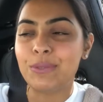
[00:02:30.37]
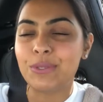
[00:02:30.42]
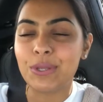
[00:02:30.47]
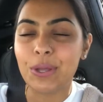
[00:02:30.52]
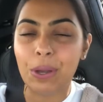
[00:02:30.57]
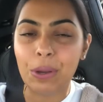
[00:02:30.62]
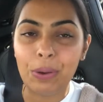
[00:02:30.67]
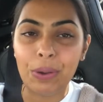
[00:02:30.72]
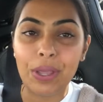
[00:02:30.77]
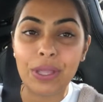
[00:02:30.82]

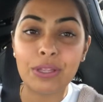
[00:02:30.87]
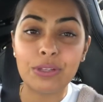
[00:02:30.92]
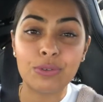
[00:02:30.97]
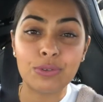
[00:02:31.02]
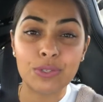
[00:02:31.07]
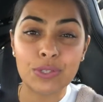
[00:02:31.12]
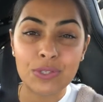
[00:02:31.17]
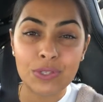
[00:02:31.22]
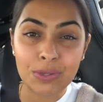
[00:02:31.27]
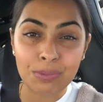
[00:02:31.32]
So it
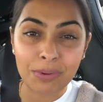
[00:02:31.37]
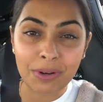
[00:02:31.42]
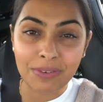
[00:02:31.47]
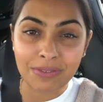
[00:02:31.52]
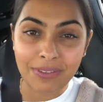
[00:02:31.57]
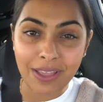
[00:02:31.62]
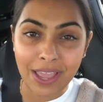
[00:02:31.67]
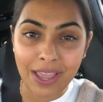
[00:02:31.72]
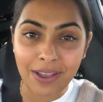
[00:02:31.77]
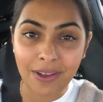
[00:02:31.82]
was
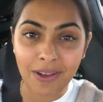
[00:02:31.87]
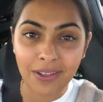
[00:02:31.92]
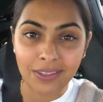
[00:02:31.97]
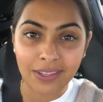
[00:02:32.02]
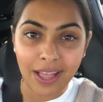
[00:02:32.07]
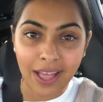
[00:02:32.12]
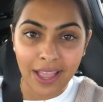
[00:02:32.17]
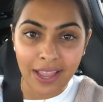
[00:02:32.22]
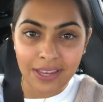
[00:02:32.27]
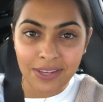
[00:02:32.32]
super vague
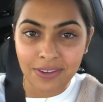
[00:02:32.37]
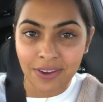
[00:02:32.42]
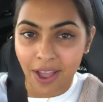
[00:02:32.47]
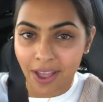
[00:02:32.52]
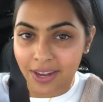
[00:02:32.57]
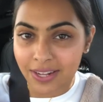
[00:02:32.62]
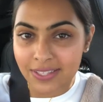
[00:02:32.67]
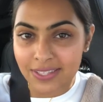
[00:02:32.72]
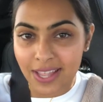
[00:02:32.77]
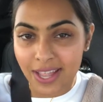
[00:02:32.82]
online,
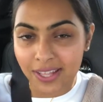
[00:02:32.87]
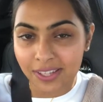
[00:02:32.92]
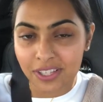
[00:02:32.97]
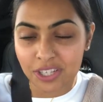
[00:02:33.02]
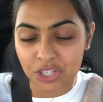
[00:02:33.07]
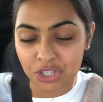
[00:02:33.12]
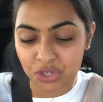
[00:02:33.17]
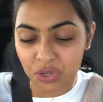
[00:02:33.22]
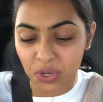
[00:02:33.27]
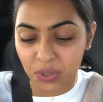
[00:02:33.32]
not
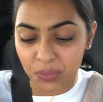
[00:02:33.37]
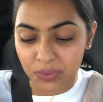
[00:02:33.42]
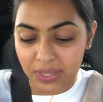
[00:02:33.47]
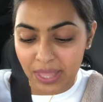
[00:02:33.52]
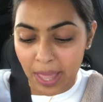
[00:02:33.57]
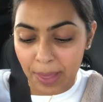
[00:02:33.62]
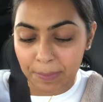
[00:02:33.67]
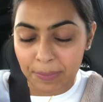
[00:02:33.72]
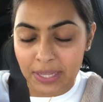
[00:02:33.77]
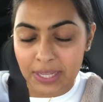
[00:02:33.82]
exactly sure
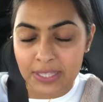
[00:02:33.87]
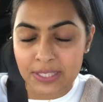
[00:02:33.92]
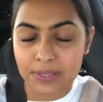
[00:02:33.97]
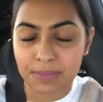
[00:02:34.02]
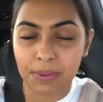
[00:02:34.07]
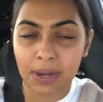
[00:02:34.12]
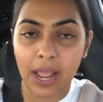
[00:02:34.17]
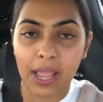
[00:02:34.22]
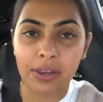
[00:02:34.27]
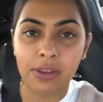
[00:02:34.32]
what that
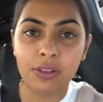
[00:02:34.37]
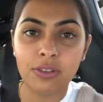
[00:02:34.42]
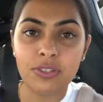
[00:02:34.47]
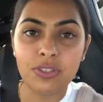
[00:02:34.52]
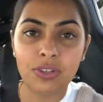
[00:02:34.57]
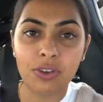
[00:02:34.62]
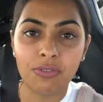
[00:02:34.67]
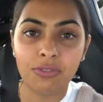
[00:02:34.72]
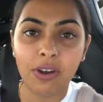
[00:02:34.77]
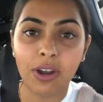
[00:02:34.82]
means, but I know
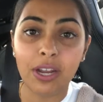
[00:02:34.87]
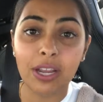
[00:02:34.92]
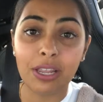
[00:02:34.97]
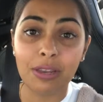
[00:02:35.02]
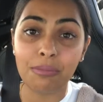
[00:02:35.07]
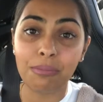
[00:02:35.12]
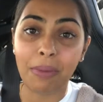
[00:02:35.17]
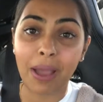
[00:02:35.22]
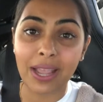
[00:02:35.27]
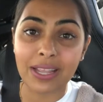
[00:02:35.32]
so far
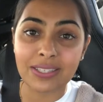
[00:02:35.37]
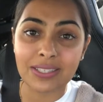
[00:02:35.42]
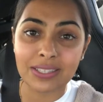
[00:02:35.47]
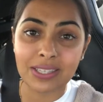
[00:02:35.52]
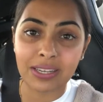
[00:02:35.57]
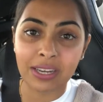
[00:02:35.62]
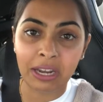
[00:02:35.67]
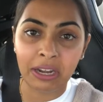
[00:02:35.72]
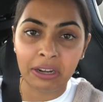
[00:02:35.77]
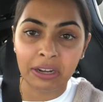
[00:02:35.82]
in my
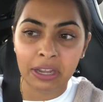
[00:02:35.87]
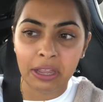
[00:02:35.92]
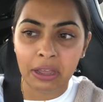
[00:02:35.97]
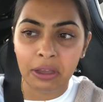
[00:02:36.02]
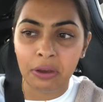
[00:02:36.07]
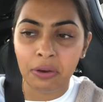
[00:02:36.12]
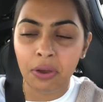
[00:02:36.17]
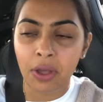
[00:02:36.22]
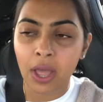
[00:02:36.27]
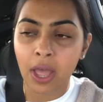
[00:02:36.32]

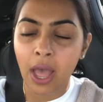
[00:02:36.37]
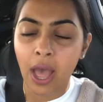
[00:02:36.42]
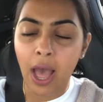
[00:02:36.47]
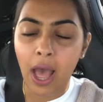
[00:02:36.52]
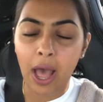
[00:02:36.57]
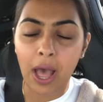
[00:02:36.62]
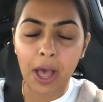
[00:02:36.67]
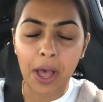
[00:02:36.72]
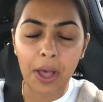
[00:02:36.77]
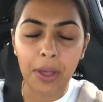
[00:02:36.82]
scenario,
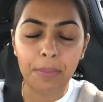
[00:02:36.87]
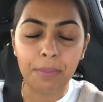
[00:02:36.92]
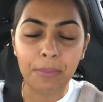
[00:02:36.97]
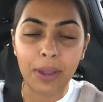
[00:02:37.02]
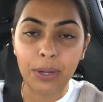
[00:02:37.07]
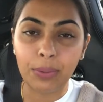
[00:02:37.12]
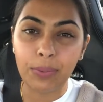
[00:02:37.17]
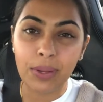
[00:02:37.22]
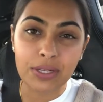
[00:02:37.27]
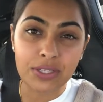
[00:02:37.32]

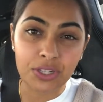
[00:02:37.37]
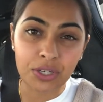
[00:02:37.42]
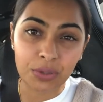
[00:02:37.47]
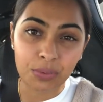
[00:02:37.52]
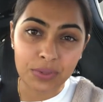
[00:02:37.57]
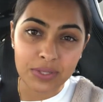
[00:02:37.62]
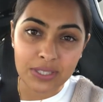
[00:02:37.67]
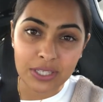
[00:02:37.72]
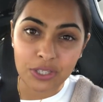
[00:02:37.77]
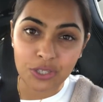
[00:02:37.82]
my
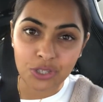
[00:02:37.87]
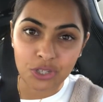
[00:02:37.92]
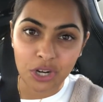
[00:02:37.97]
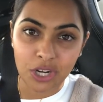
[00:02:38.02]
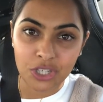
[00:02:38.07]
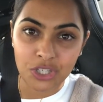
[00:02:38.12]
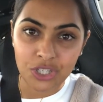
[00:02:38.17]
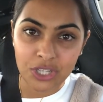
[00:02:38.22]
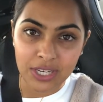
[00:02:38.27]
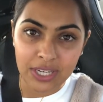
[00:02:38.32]
renter wasn't
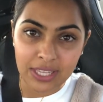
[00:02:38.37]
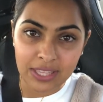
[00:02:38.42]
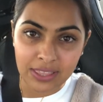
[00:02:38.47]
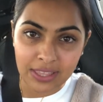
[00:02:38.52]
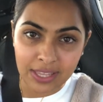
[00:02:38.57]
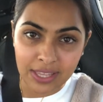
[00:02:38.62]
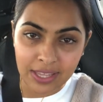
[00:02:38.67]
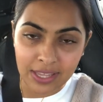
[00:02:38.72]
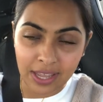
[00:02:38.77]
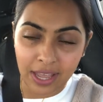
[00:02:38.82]
charged
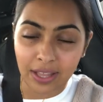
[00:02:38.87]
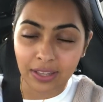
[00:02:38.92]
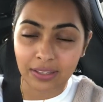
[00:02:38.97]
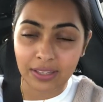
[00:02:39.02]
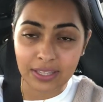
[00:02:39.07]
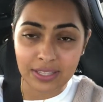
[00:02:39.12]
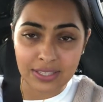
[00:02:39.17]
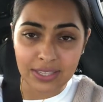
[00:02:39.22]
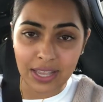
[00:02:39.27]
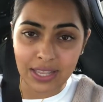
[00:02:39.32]
anything,
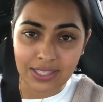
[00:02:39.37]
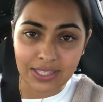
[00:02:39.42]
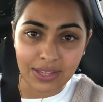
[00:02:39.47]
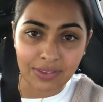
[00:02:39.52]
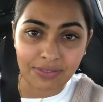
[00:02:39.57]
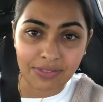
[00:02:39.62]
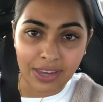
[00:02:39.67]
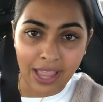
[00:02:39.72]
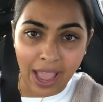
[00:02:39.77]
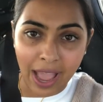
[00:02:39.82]
at least as
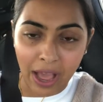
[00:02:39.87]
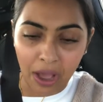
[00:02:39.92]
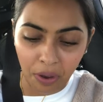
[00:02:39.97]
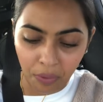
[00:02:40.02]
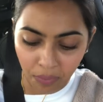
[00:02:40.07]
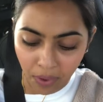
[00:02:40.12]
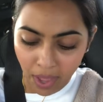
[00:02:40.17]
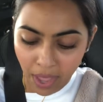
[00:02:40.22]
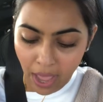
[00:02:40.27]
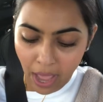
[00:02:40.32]
of
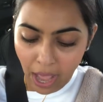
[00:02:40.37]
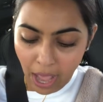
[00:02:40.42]
now.